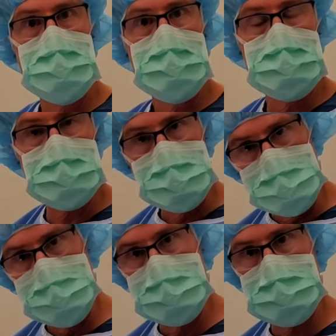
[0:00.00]
The
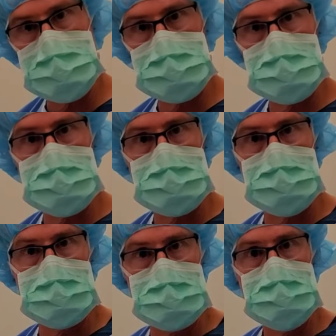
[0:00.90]
synovial tissues will
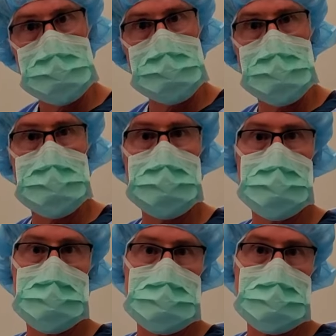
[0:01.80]
heal. They won't be
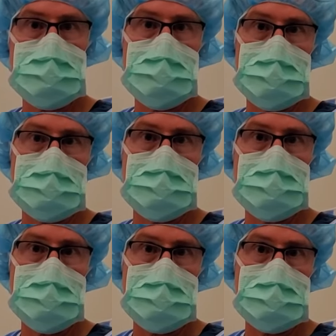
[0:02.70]
under this chronic
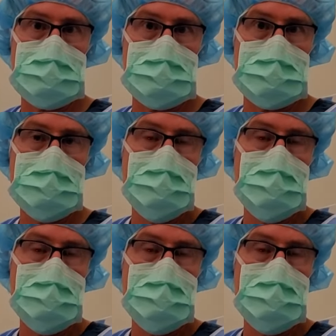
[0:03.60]
inflammatory